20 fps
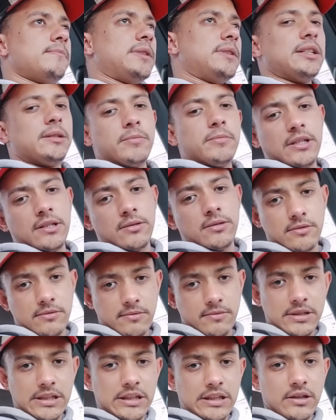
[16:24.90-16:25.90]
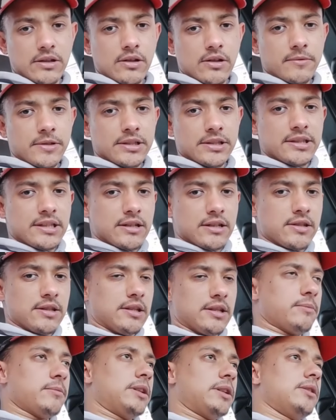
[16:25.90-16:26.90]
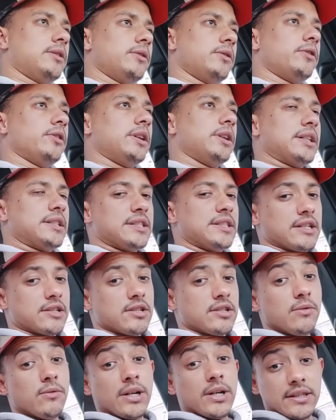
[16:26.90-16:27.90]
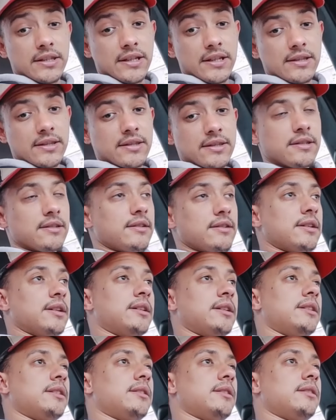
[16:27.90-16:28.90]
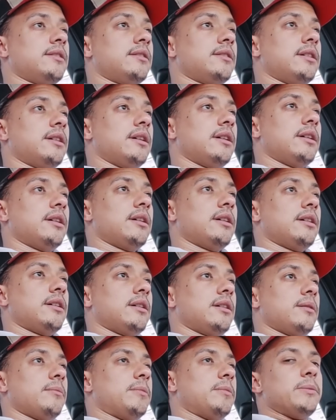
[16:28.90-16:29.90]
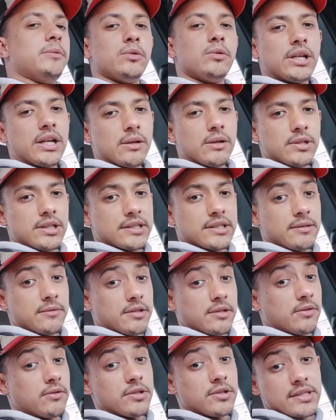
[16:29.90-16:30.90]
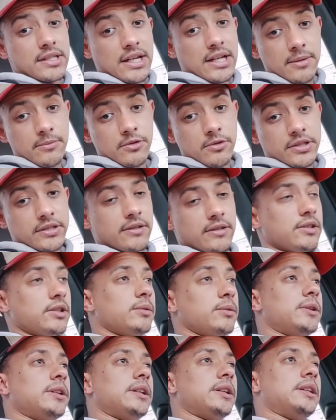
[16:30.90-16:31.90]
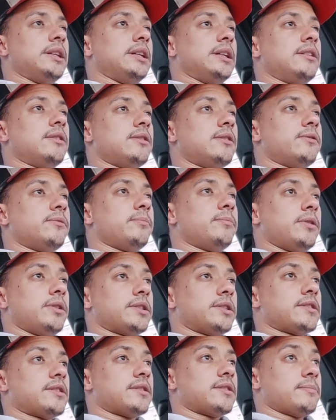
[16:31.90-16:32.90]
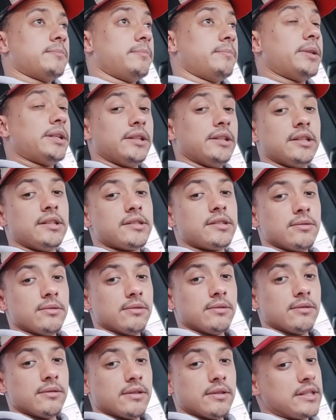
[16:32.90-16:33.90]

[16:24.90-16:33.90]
Let me know in the comment section down below if you guys actually want that, and maybe we can work something, because I'm also going to be in need of parts pretty soon.